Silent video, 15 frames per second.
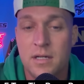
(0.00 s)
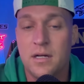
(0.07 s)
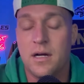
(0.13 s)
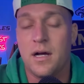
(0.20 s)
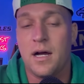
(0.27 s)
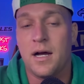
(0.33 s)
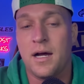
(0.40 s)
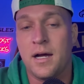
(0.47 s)

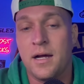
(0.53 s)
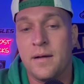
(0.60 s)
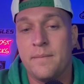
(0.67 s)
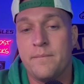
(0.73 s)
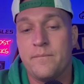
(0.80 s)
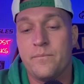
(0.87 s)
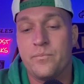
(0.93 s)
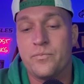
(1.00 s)
We're
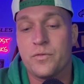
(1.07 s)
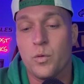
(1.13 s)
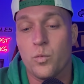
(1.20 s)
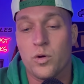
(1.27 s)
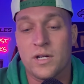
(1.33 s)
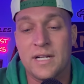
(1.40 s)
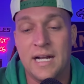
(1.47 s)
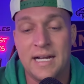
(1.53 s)

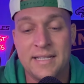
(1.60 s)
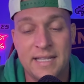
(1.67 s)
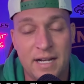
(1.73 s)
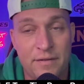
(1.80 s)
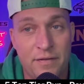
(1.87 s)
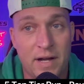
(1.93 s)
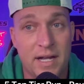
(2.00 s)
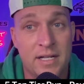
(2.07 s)
going to
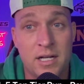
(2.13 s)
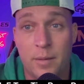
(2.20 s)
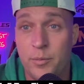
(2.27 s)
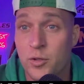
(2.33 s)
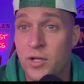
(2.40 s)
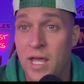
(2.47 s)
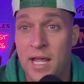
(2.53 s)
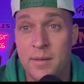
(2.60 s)
identify a
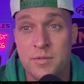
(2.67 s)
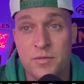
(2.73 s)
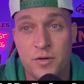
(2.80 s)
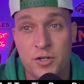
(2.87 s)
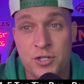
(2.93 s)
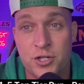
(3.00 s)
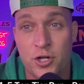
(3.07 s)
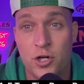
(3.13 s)
couple games
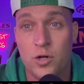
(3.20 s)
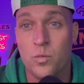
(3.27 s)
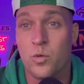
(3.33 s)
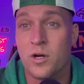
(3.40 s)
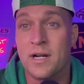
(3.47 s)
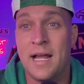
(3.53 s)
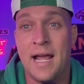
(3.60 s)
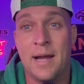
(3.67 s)
for sure.
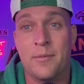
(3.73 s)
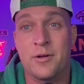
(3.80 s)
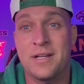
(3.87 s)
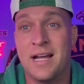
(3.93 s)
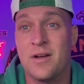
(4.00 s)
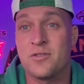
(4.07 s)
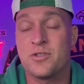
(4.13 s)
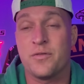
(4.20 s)
We're going to hammer
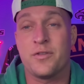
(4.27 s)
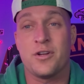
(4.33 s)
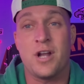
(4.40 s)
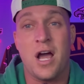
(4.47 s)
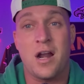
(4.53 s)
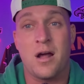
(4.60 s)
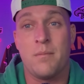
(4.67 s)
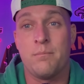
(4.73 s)
down. So if you're
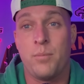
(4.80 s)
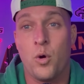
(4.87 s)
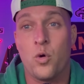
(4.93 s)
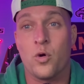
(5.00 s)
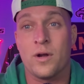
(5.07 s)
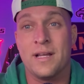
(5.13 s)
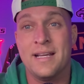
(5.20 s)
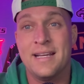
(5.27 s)
not on
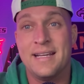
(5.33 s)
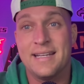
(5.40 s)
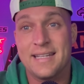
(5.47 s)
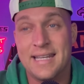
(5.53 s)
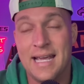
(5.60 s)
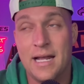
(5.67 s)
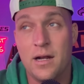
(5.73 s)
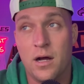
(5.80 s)
board,
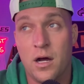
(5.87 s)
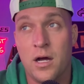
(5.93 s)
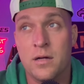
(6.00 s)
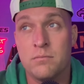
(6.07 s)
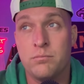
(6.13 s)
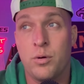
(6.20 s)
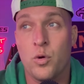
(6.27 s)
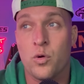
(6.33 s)
get
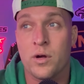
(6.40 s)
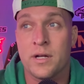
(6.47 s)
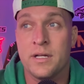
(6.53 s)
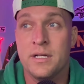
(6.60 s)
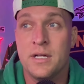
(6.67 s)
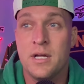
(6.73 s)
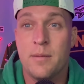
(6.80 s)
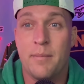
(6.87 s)
on board.
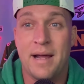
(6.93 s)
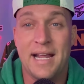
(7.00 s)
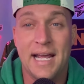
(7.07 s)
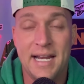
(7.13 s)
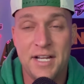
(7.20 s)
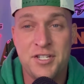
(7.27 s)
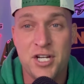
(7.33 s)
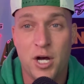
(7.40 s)
My
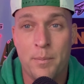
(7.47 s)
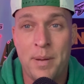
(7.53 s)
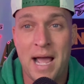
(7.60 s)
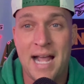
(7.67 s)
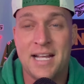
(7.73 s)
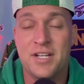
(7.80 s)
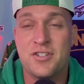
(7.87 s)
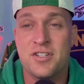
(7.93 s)
NHL
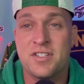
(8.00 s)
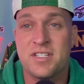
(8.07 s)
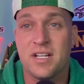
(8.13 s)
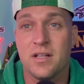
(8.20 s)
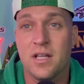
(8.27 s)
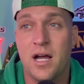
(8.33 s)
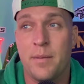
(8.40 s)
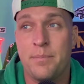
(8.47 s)
package is
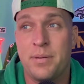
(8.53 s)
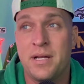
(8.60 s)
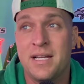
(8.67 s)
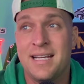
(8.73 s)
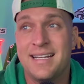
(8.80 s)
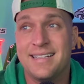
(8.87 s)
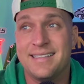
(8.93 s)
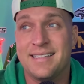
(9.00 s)
still up.
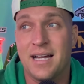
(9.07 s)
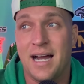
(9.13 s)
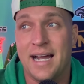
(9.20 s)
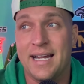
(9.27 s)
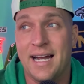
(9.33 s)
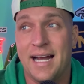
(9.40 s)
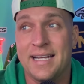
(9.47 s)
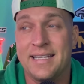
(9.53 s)

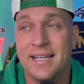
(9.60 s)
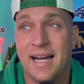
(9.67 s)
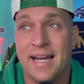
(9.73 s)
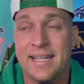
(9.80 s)
I